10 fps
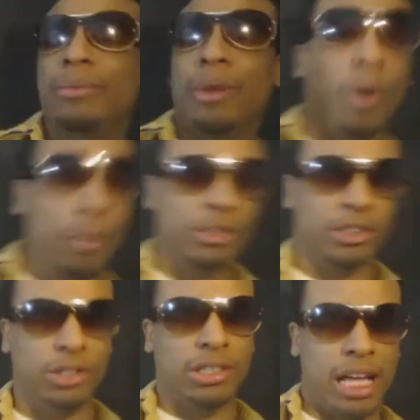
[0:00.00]
time limit. I'm hoping
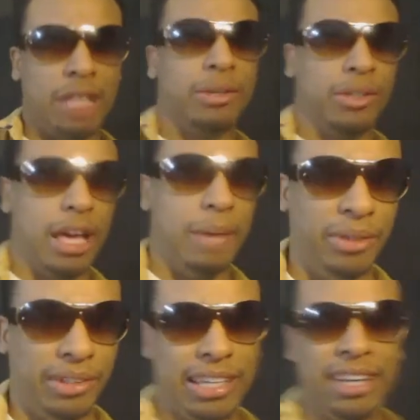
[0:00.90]
there's still a time limit on that
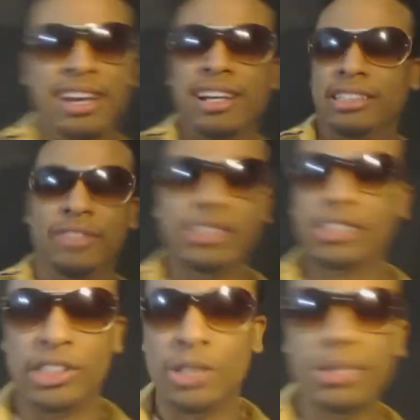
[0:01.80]
ability. Because if you
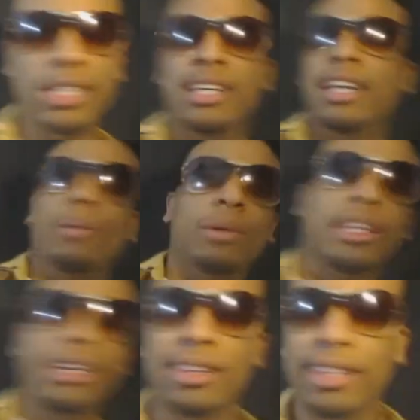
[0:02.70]
can just use it
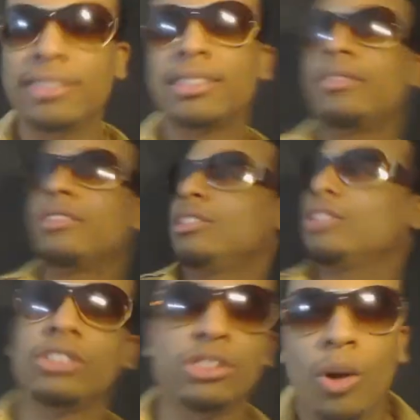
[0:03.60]
willy nilly and stuff, there's
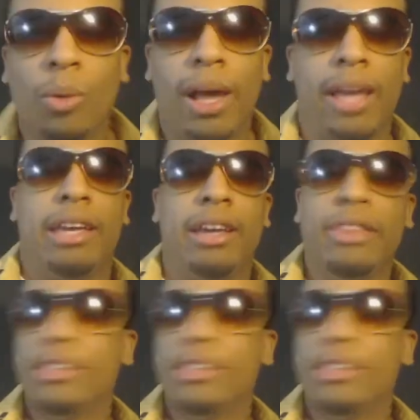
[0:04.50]
just there's no way.